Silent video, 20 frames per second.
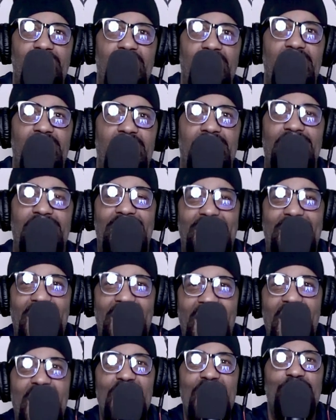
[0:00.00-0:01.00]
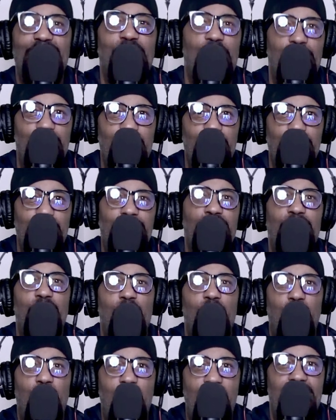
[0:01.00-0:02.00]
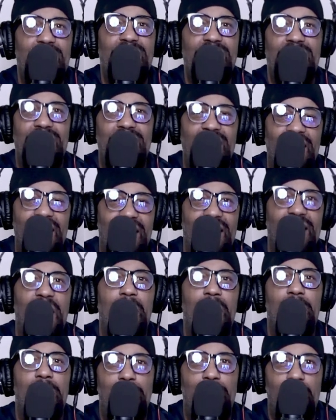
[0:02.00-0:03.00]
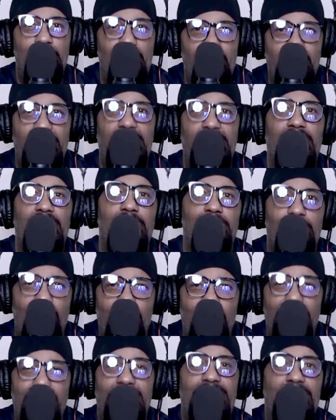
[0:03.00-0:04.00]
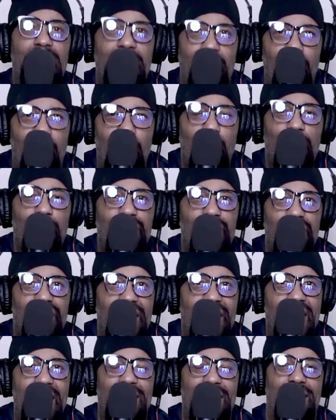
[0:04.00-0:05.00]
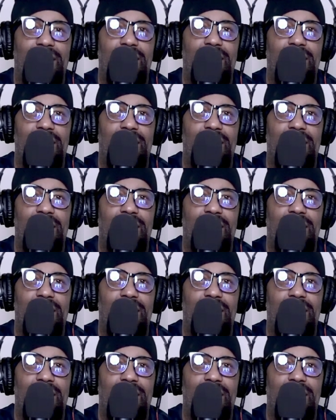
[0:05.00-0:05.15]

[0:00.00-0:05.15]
the guys are usually the ones sitting there mulling, mulling in their own shit.